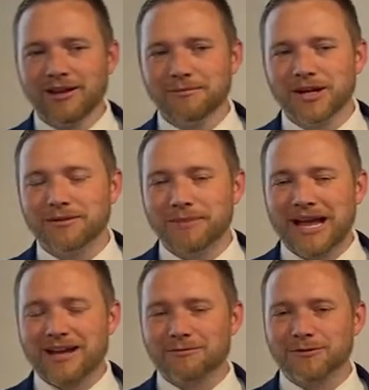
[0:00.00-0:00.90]
But
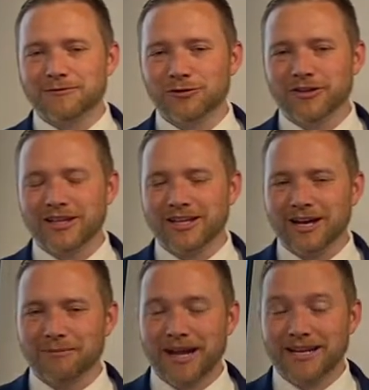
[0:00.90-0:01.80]
back before
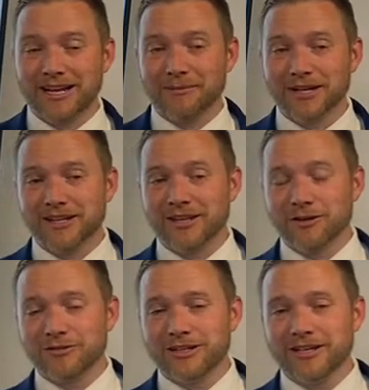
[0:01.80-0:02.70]
the pandemic, the
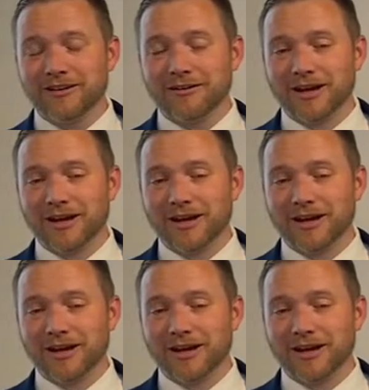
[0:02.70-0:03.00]
only